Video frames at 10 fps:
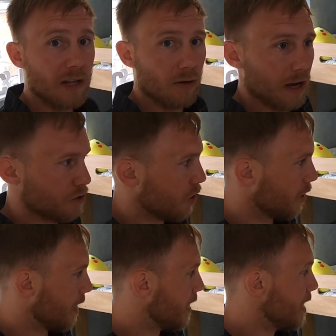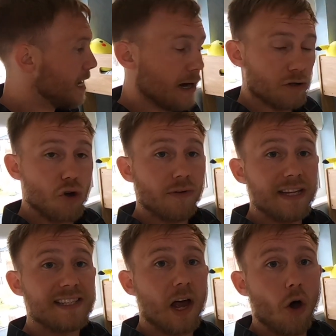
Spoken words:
a look at shortly. Now, it's currently set